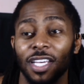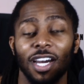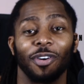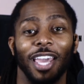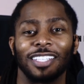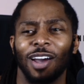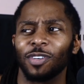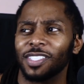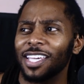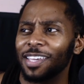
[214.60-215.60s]
Okay, so I was
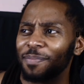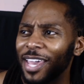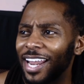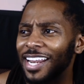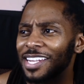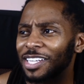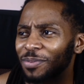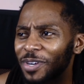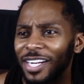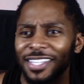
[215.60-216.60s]
thinking, man, I need a
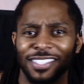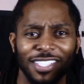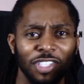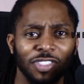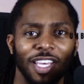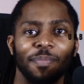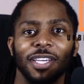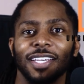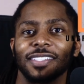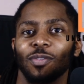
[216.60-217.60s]
career, I need a skill set,
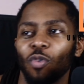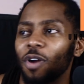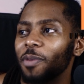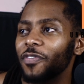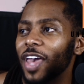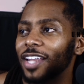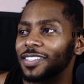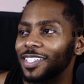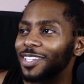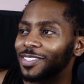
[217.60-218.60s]
because Warren Buffett had a
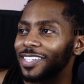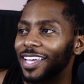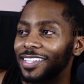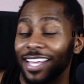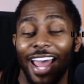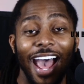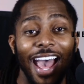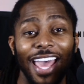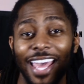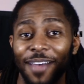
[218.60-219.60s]
skill set that
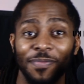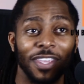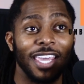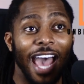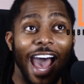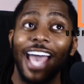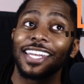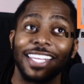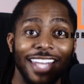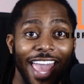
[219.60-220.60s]
I
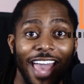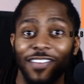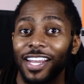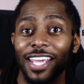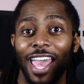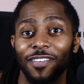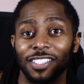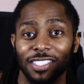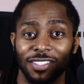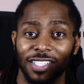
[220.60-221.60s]
didn't have. I didn't have a
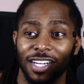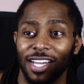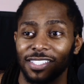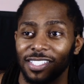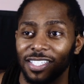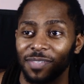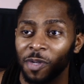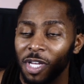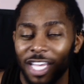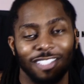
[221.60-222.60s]
skill set at 19.
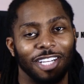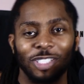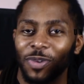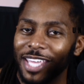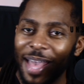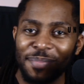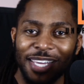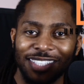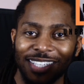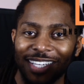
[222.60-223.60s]
So that's what got me
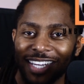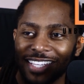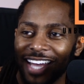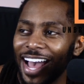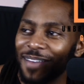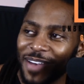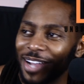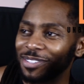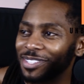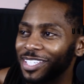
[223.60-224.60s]
into looking at the high
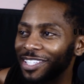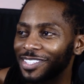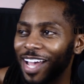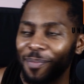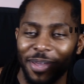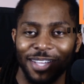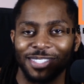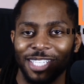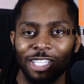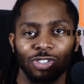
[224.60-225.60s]
value skills, high paying
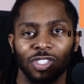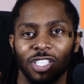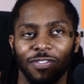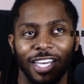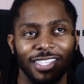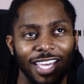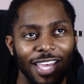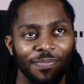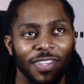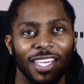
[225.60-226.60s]
skills and stuff like that.